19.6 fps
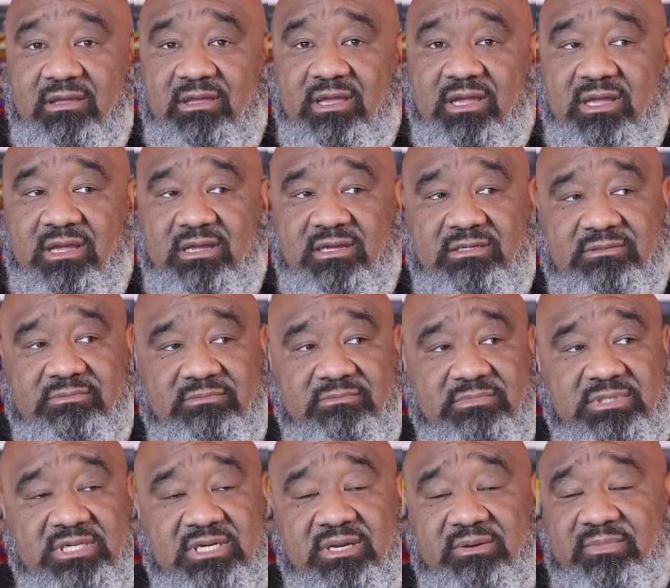But
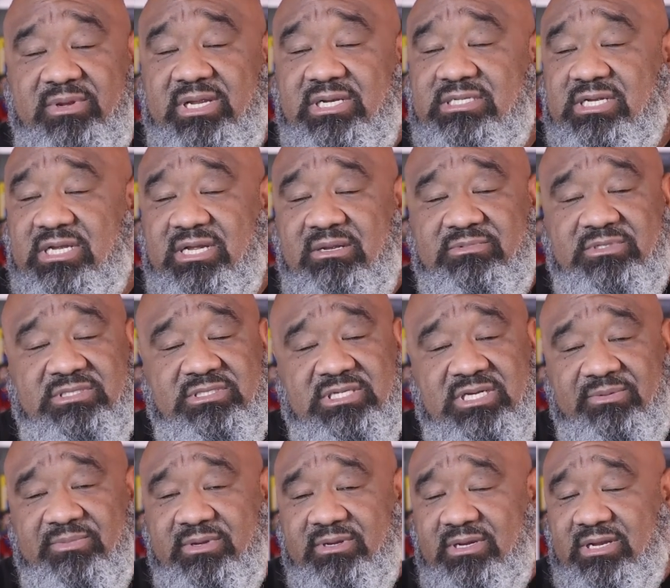in the meantime, just
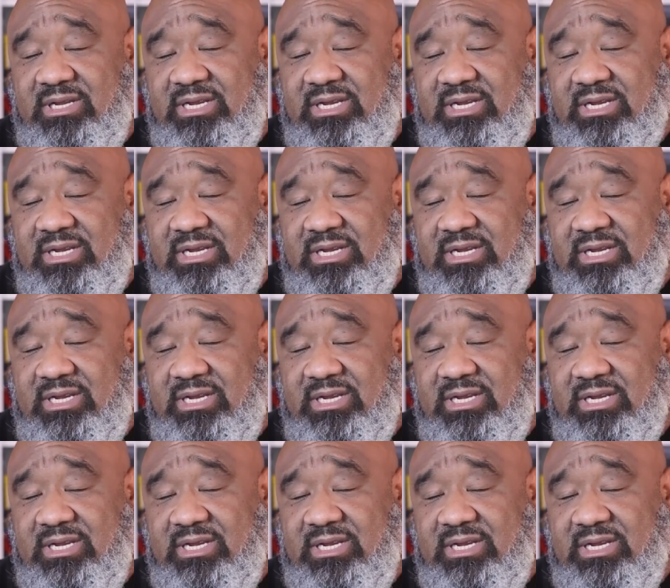let me.